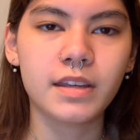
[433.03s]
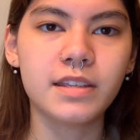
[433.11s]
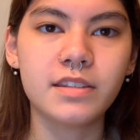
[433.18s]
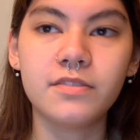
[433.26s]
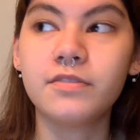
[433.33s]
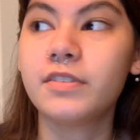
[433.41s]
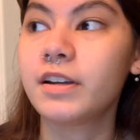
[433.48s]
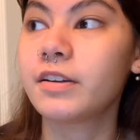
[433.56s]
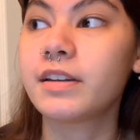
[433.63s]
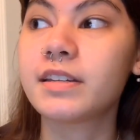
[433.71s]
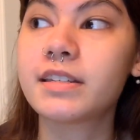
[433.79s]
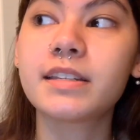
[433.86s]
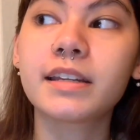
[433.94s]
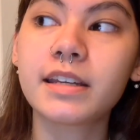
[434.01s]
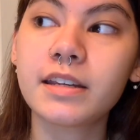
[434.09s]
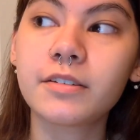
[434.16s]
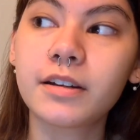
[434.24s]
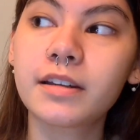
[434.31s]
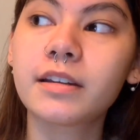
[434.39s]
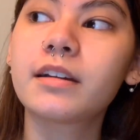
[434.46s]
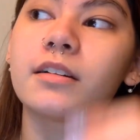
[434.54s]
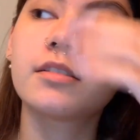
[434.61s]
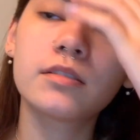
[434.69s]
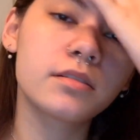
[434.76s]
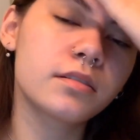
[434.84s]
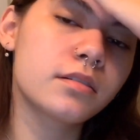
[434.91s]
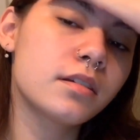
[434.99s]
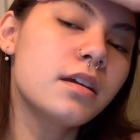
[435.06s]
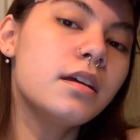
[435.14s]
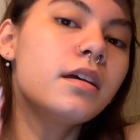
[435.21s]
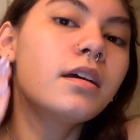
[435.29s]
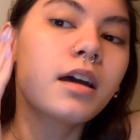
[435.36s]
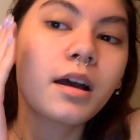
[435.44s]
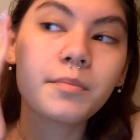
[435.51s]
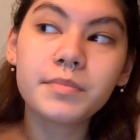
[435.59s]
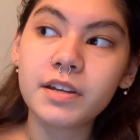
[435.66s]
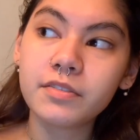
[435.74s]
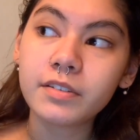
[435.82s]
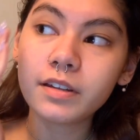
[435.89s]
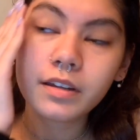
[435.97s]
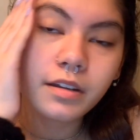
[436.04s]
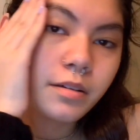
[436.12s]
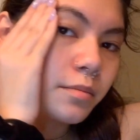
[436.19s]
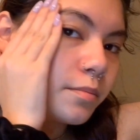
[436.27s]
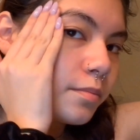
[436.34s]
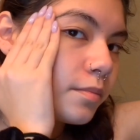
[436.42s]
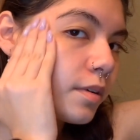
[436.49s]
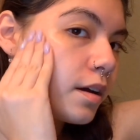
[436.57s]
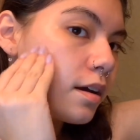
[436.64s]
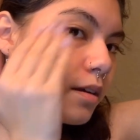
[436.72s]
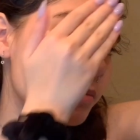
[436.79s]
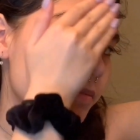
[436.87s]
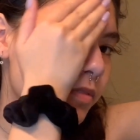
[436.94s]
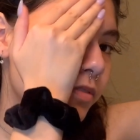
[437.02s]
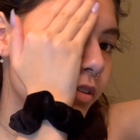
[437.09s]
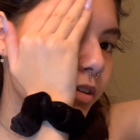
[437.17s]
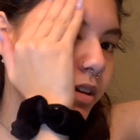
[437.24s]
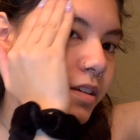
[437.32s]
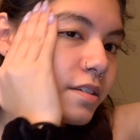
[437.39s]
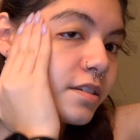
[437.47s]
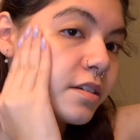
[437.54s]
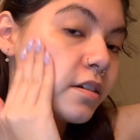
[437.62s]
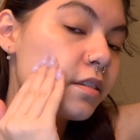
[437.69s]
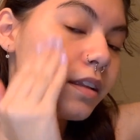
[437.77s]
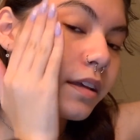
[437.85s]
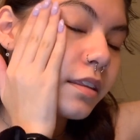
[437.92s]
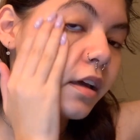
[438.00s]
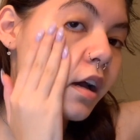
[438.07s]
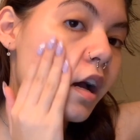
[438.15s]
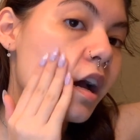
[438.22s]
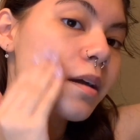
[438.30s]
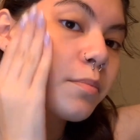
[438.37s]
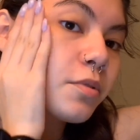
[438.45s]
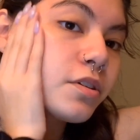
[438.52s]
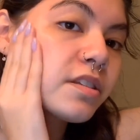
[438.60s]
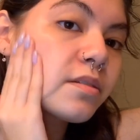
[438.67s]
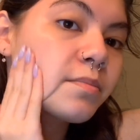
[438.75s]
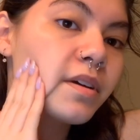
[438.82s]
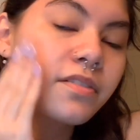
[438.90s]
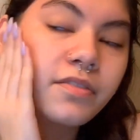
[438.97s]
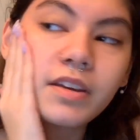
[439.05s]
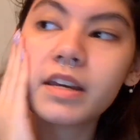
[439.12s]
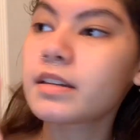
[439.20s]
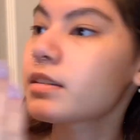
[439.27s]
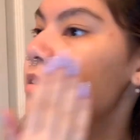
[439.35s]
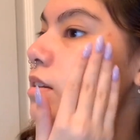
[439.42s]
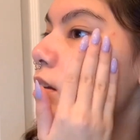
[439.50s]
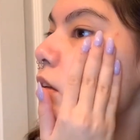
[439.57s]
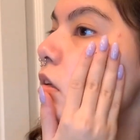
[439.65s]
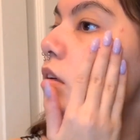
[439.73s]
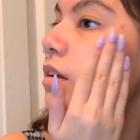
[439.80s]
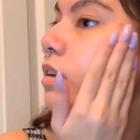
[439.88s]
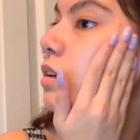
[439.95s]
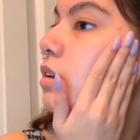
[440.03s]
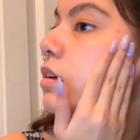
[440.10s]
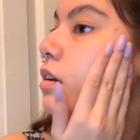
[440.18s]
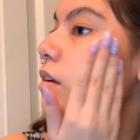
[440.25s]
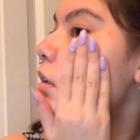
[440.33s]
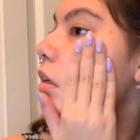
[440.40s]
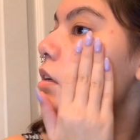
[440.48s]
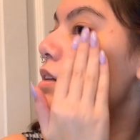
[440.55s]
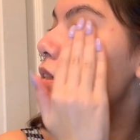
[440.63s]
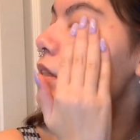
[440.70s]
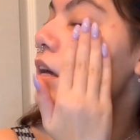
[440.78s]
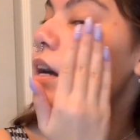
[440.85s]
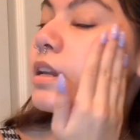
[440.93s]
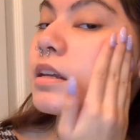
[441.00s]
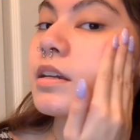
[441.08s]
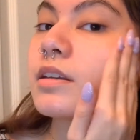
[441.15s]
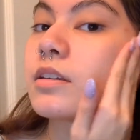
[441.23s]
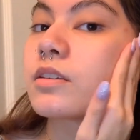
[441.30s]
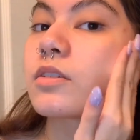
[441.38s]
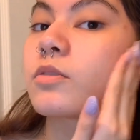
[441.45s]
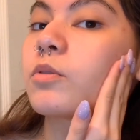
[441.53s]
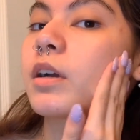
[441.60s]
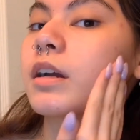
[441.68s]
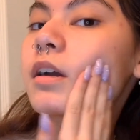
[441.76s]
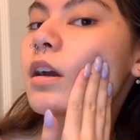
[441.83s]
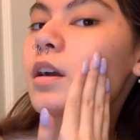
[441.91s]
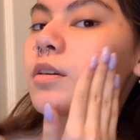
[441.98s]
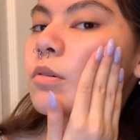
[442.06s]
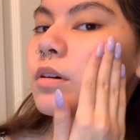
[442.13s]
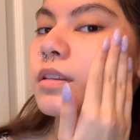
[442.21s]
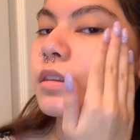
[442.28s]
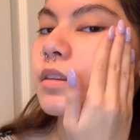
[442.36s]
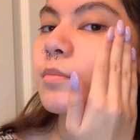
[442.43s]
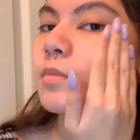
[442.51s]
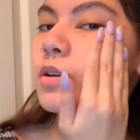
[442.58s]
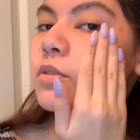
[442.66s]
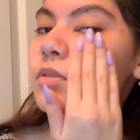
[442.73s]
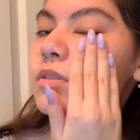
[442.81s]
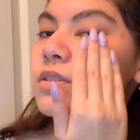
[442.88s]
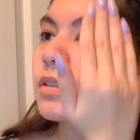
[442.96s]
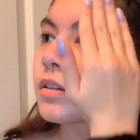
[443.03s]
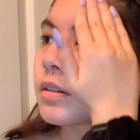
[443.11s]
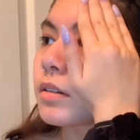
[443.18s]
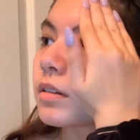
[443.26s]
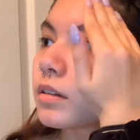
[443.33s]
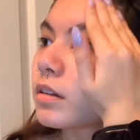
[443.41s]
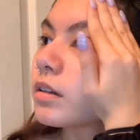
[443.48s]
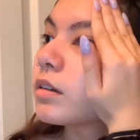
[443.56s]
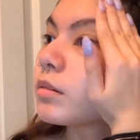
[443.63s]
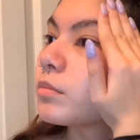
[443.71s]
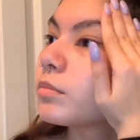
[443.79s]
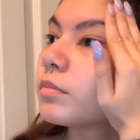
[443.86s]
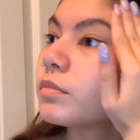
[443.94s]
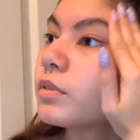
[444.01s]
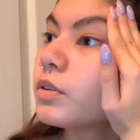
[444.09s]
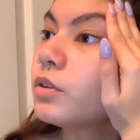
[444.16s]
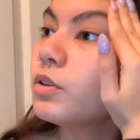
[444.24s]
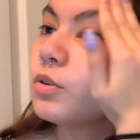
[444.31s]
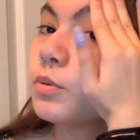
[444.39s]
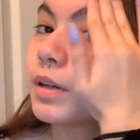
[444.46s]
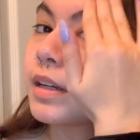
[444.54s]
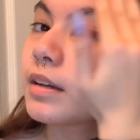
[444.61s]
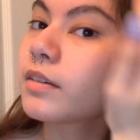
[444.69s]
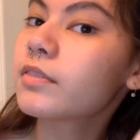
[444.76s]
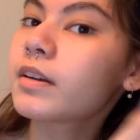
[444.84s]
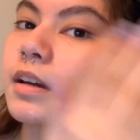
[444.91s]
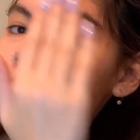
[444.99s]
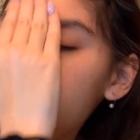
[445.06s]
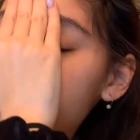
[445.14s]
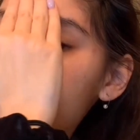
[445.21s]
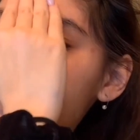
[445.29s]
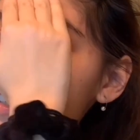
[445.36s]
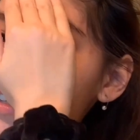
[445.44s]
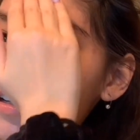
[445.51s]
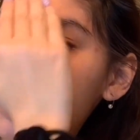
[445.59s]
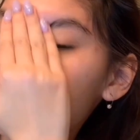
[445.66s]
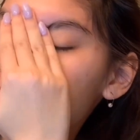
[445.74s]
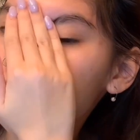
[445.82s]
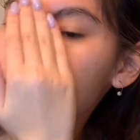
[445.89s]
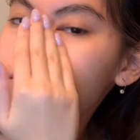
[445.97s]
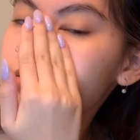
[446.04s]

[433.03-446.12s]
It's very sticky right now. I'm definitely gonna focus on like the high points of my face, because that is where I want the most dewy effect and shine.